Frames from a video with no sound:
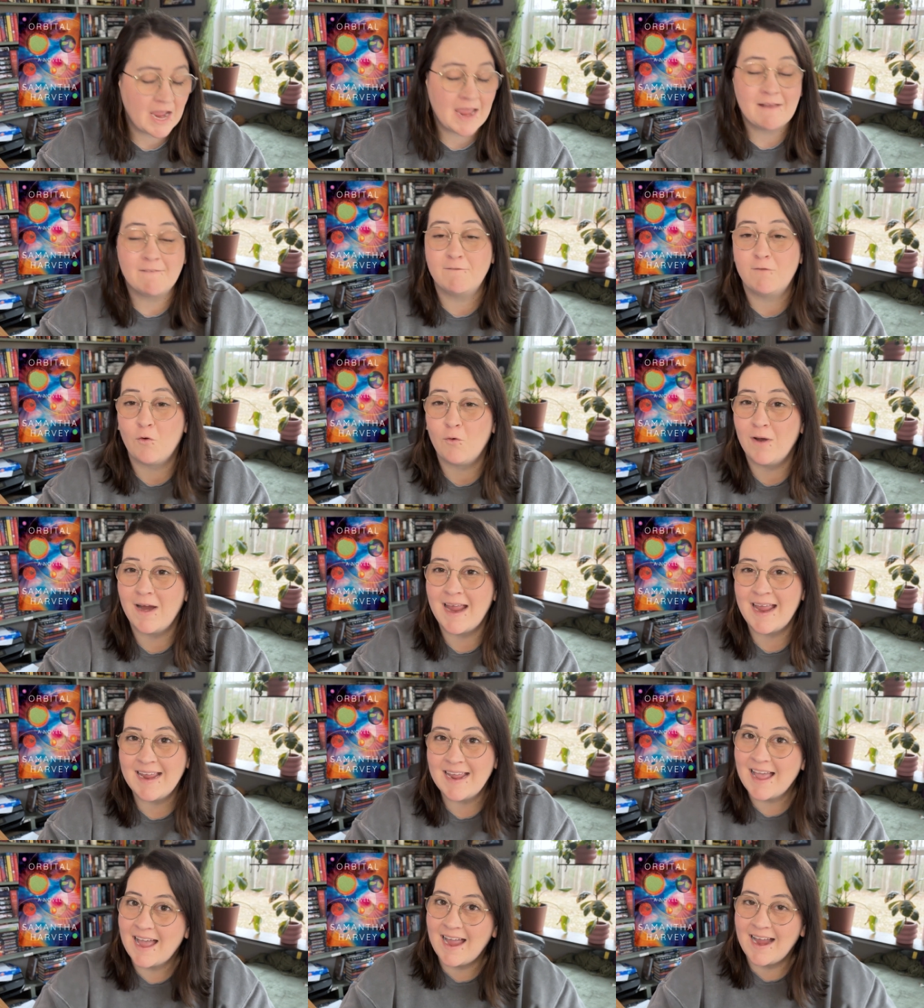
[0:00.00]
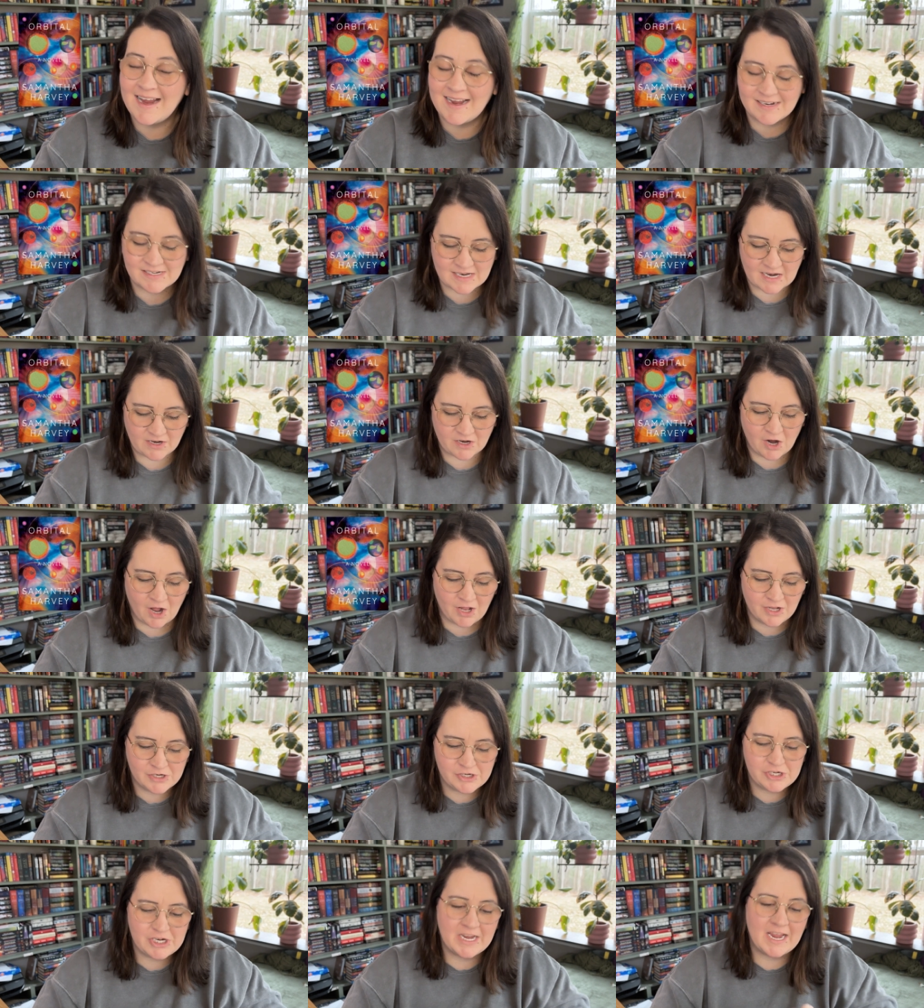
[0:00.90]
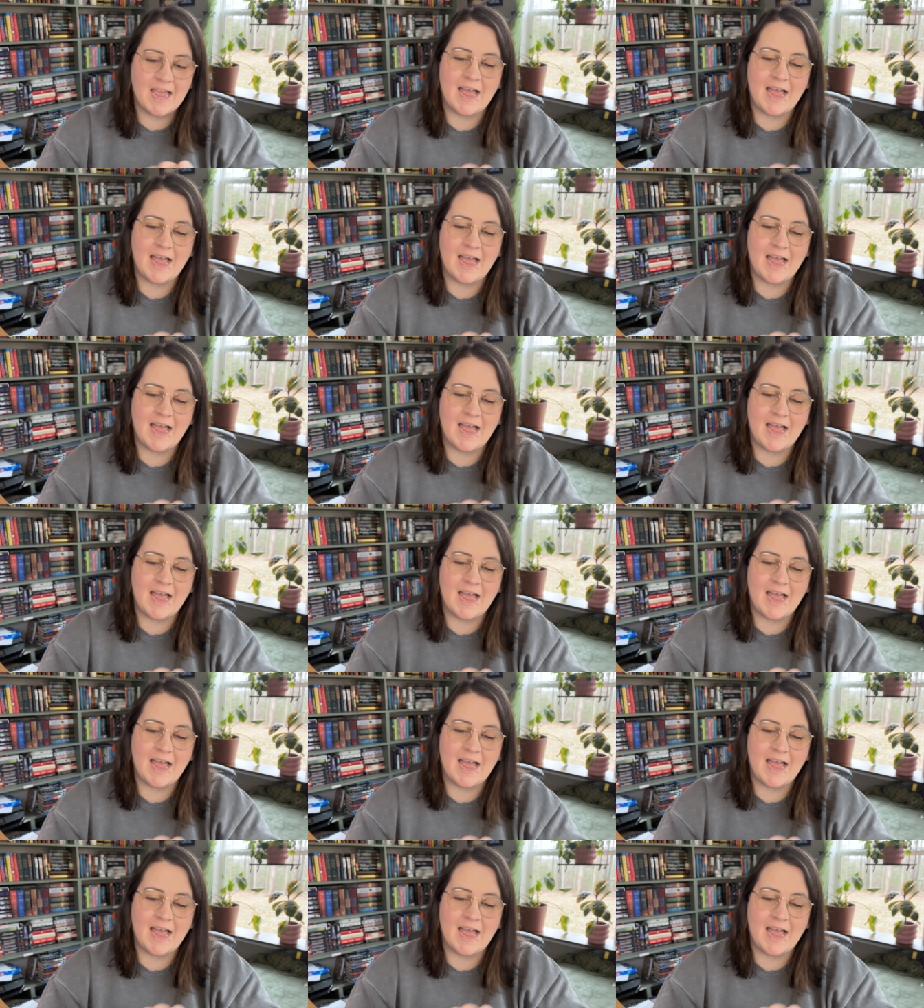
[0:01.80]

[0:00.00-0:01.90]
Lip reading: And for AI and technology,